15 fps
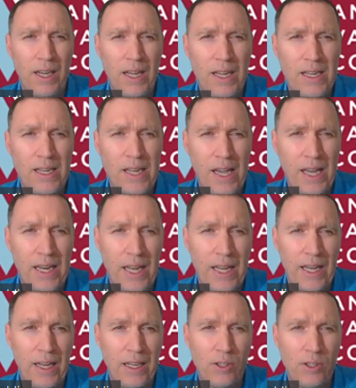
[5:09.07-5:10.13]
And
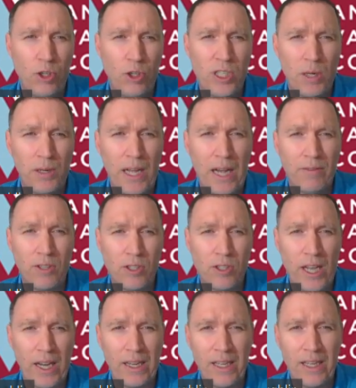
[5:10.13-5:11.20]
then Tuesday we'll have our
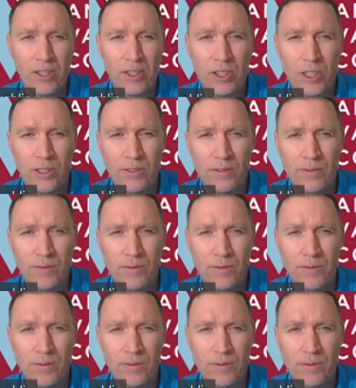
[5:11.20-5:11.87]
second lecture.